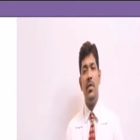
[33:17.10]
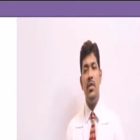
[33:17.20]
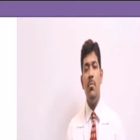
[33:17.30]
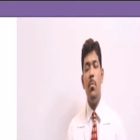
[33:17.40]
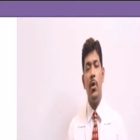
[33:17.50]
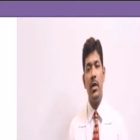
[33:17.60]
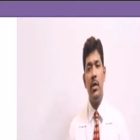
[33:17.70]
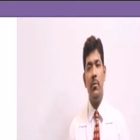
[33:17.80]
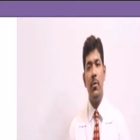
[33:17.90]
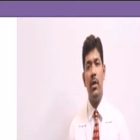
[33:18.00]
much
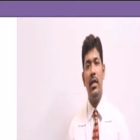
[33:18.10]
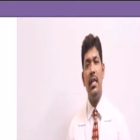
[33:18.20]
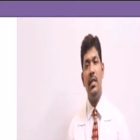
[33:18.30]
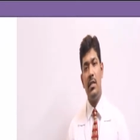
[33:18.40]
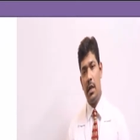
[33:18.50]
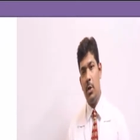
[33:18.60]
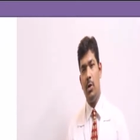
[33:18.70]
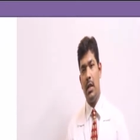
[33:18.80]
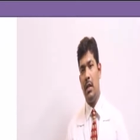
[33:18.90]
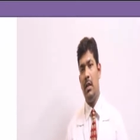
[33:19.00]
important for a taste
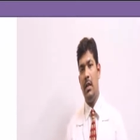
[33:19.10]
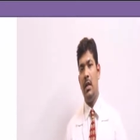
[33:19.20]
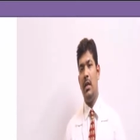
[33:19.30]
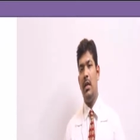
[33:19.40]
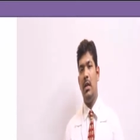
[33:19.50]
acuity in